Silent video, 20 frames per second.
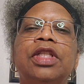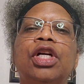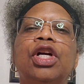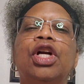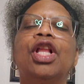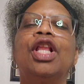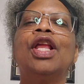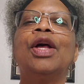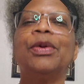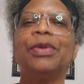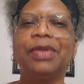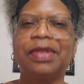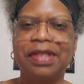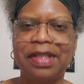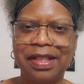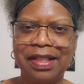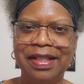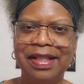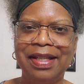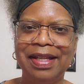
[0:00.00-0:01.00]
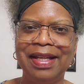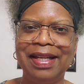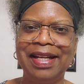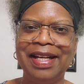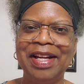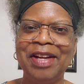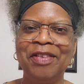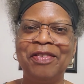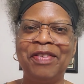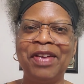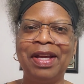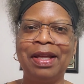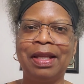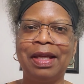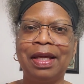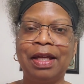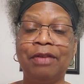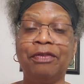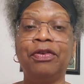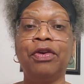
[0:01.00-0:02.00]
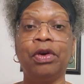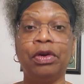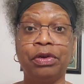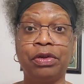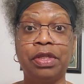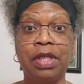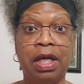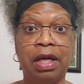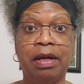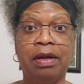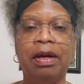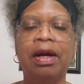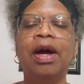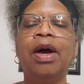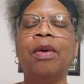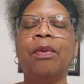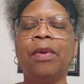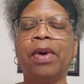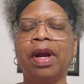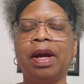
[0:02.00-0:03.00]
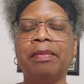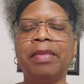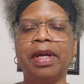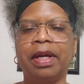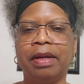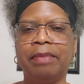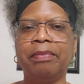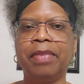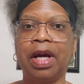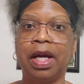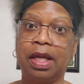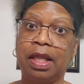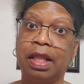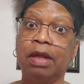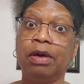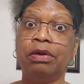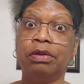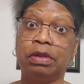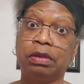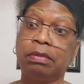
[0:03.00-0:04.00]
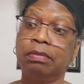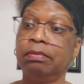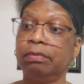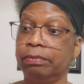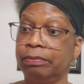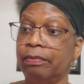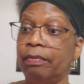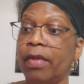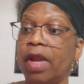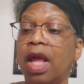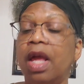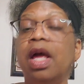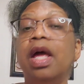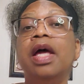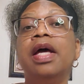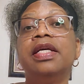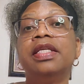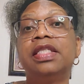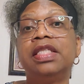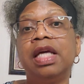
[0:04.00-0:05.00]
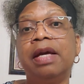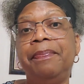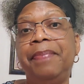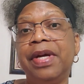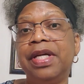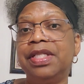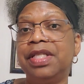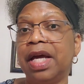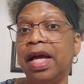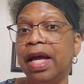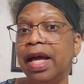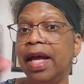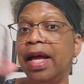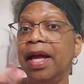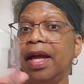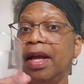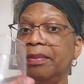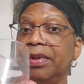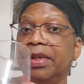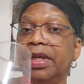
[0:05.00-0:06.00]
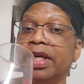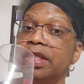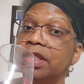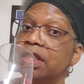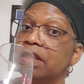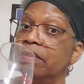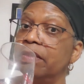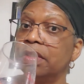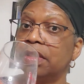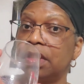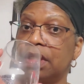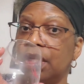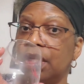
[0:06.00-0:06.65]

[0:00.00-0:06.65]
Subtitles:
close feeling, if you understand what I mean by close. Sippy time, because it was